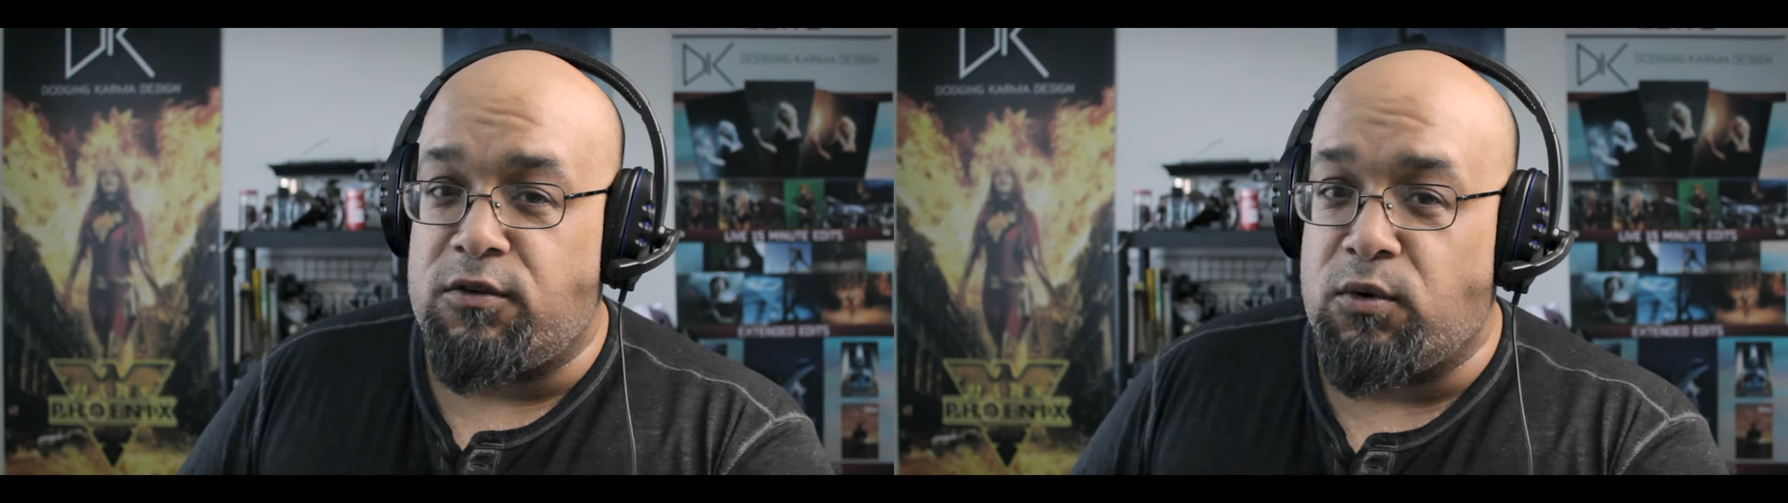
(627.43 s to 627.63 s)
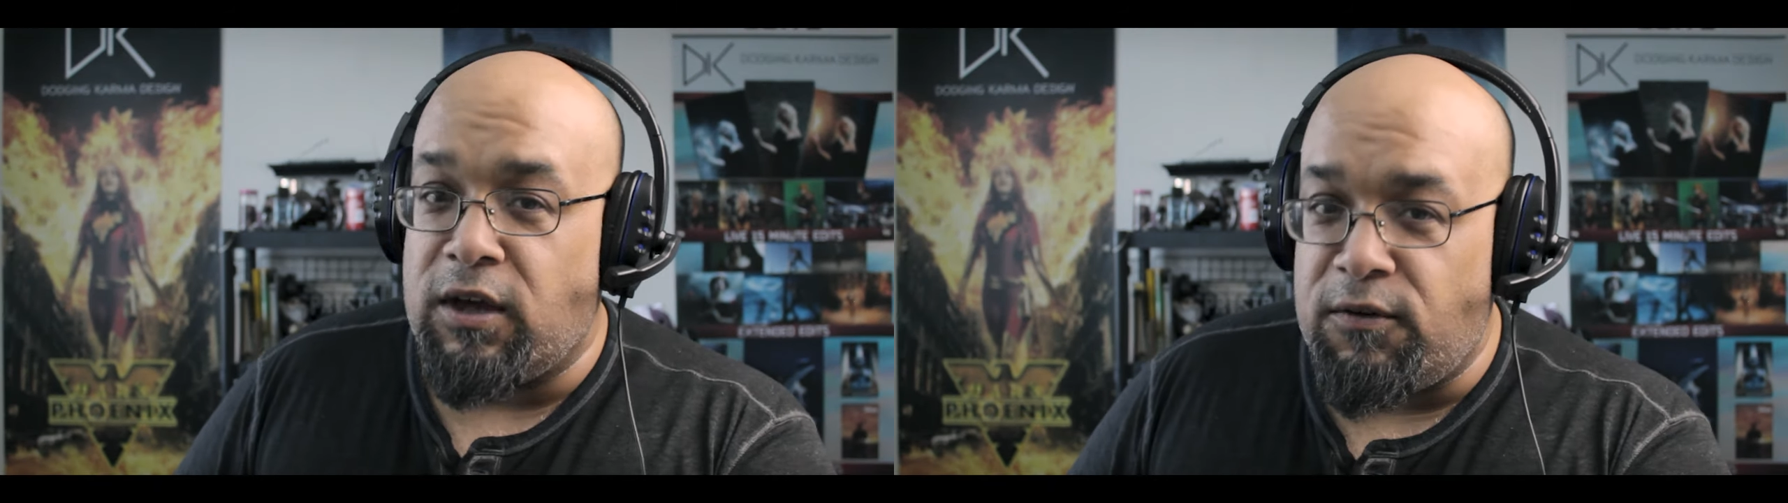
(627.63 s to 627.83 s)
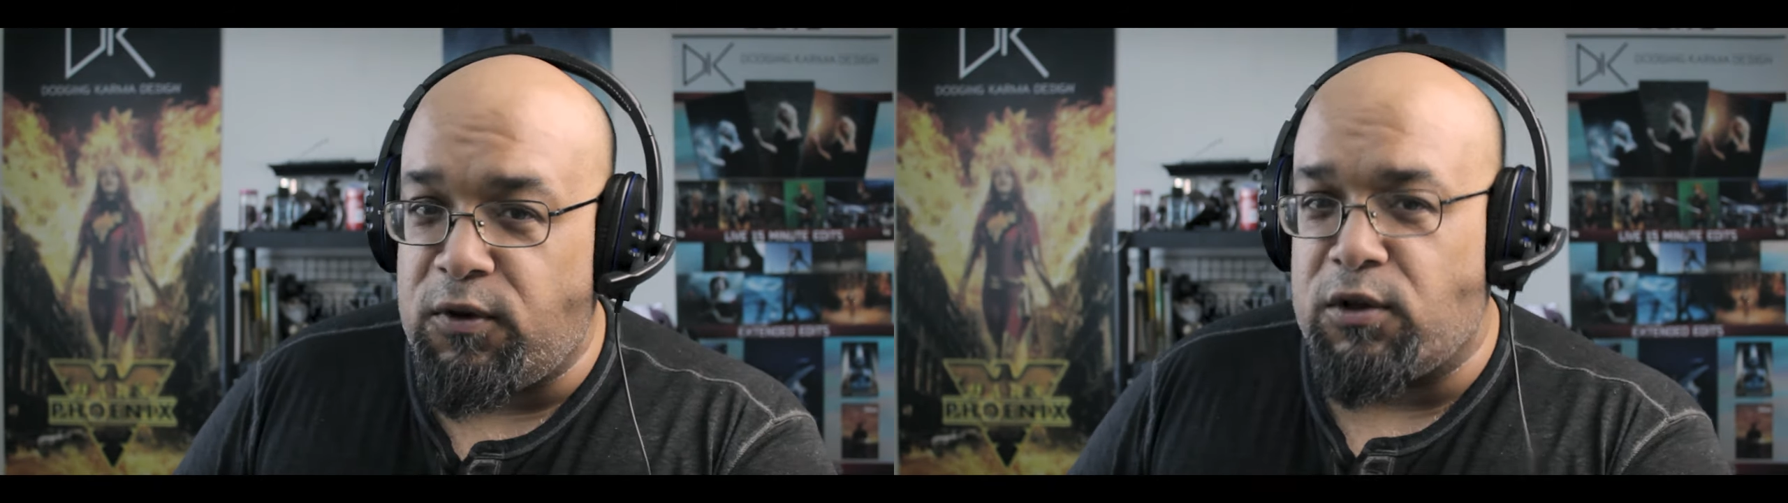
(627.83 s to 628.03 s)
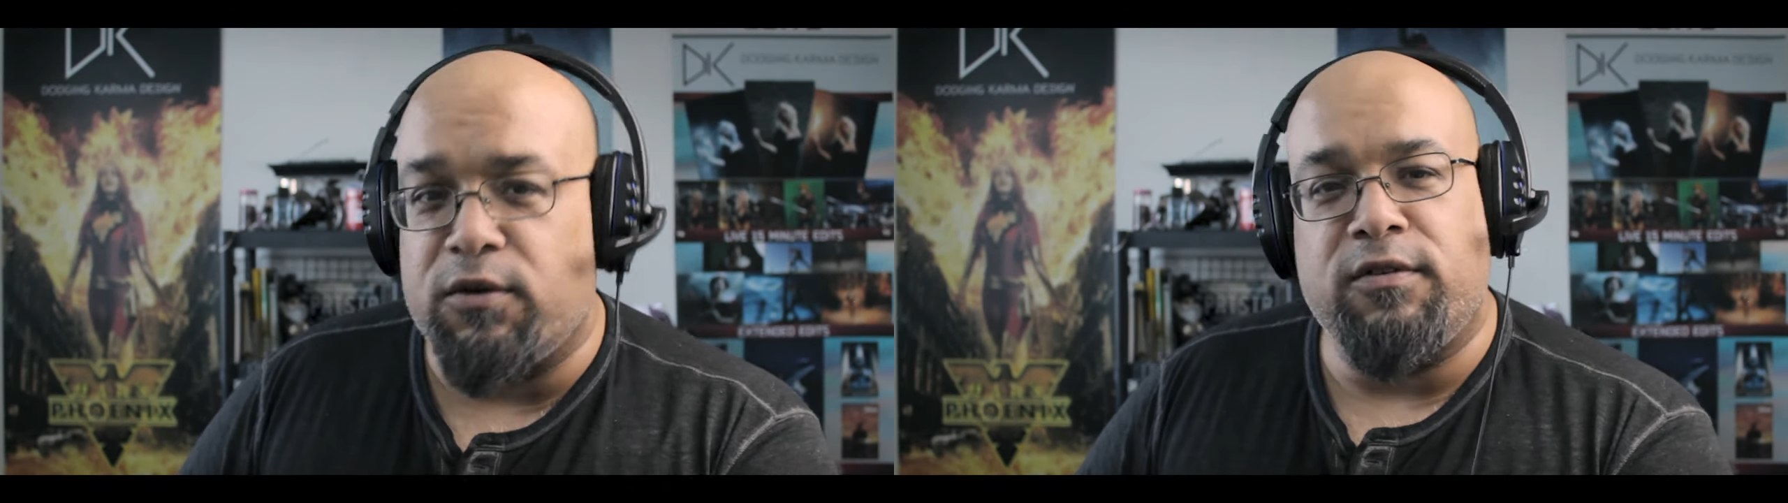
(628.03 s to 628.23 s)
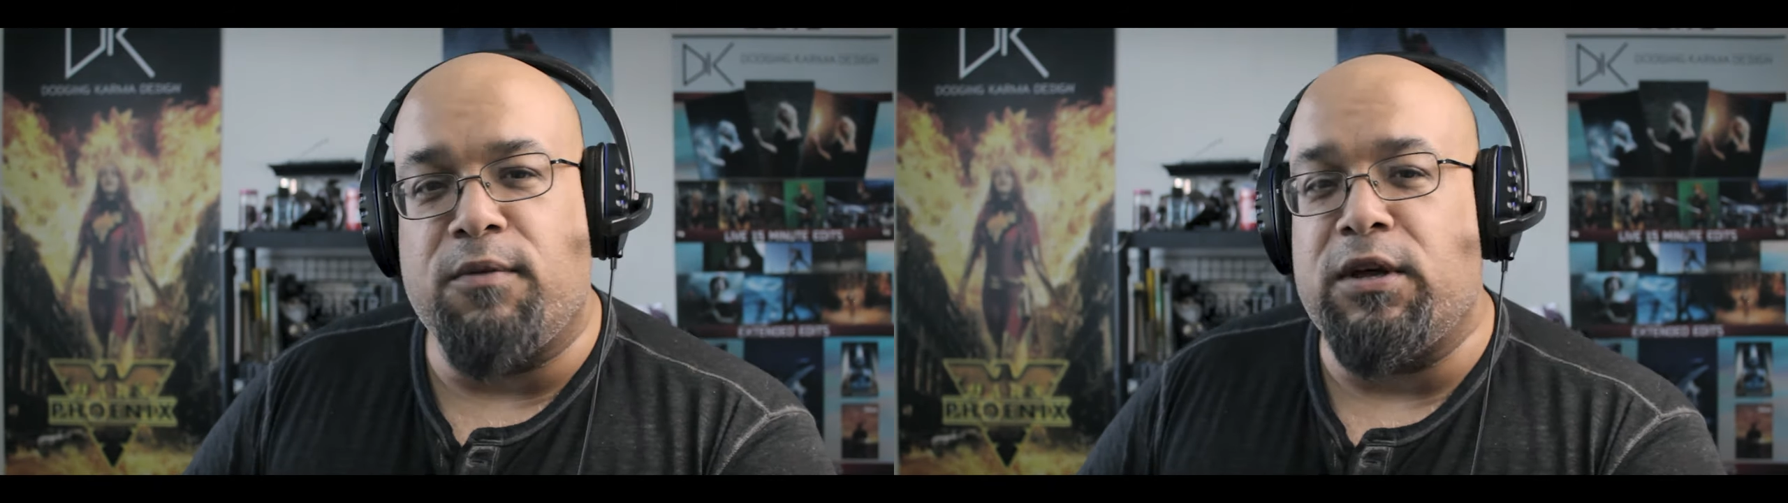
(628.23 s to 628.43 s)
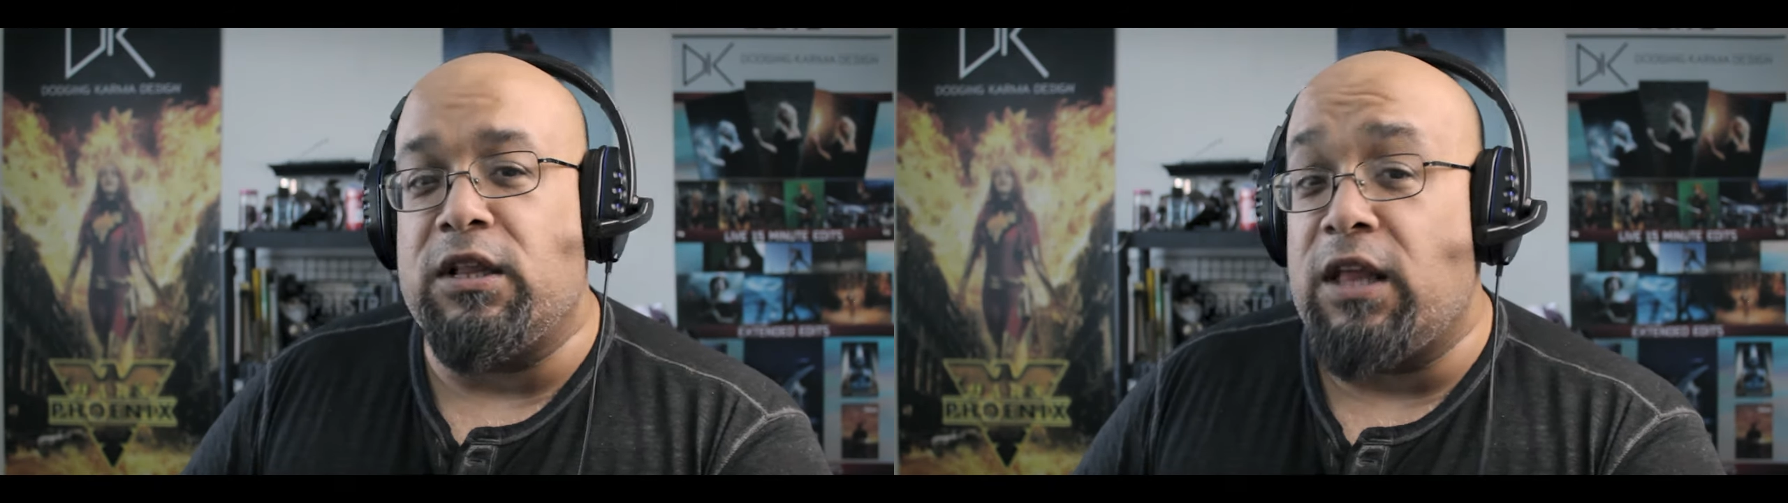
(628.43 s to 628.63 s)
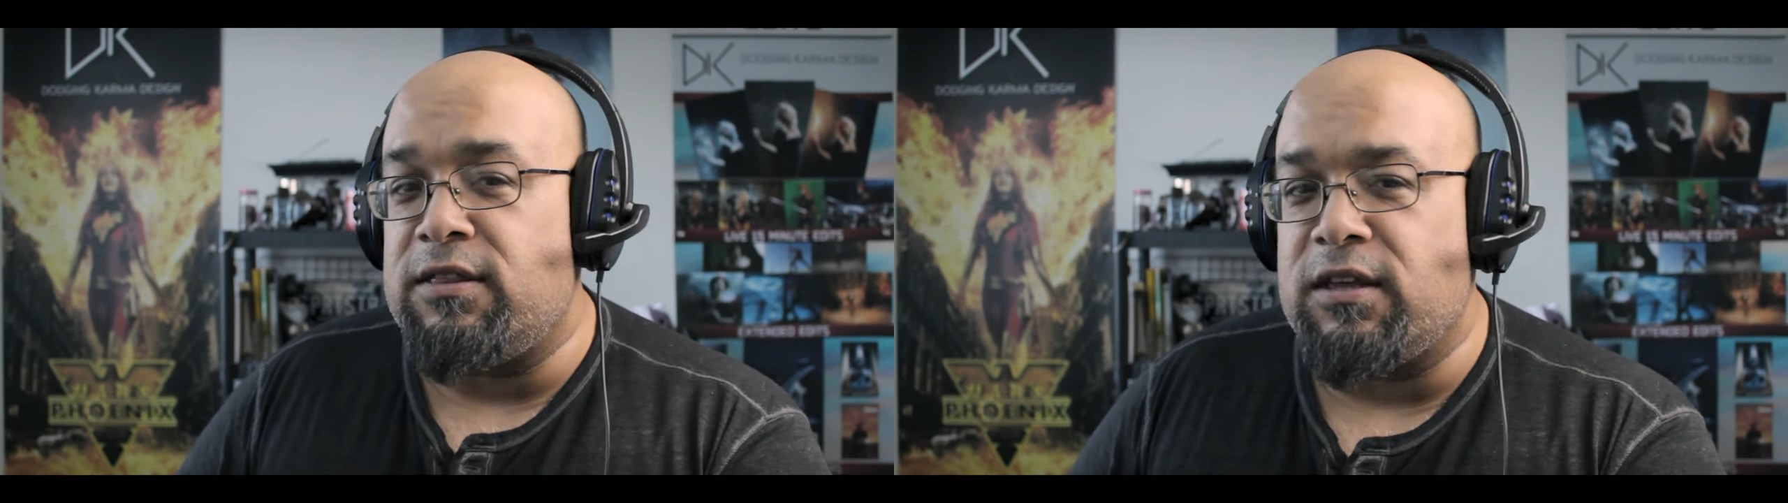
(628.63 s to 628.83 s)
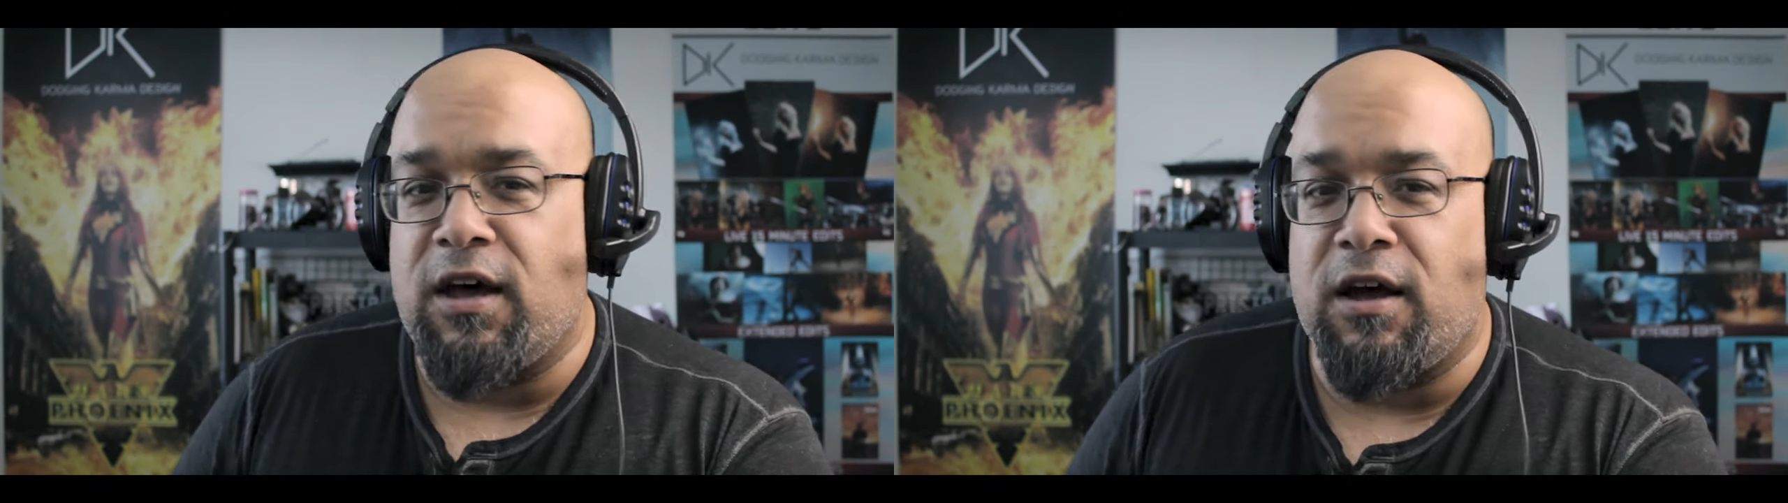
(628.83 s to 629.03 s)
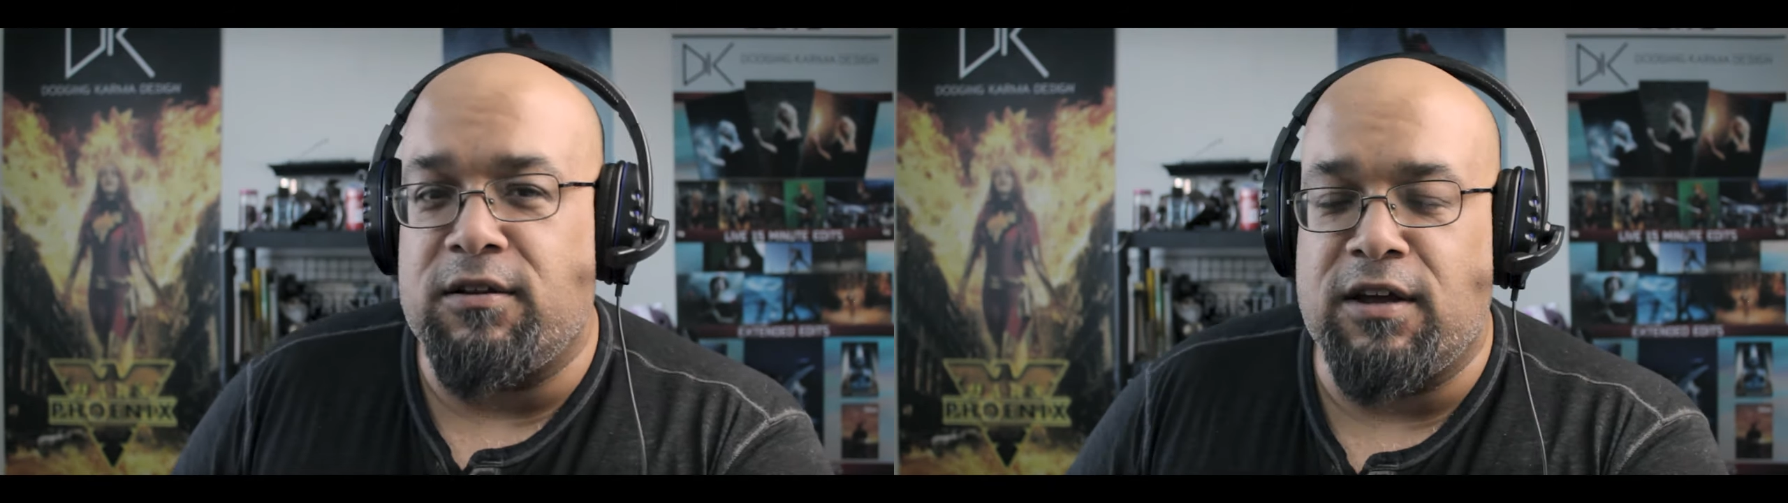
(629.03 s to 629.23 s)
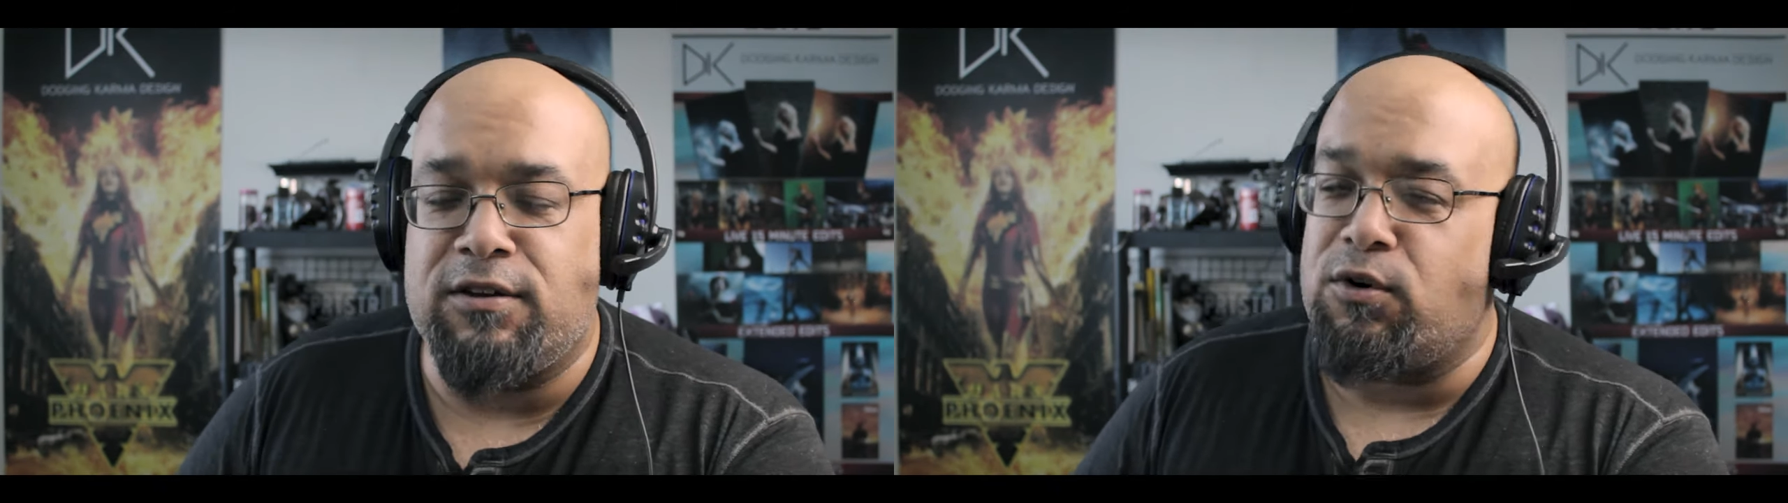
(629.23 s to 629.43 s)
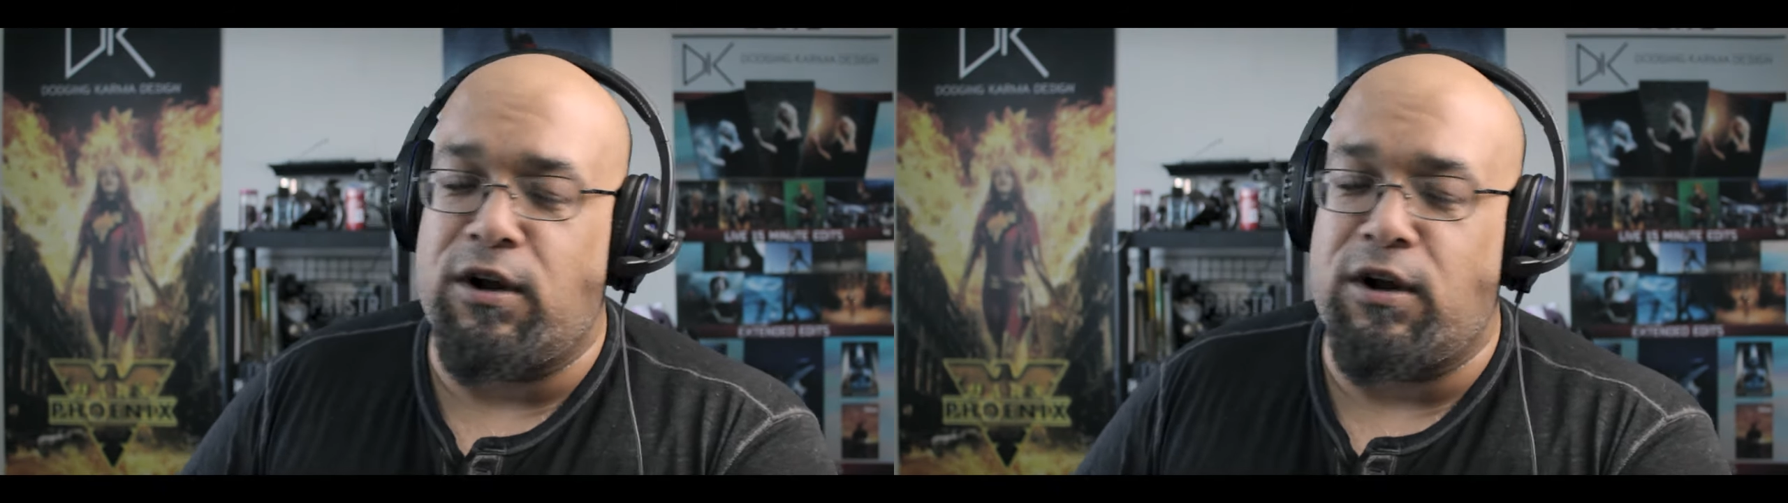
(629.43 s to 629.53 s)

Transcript: So if you learned something, like the content,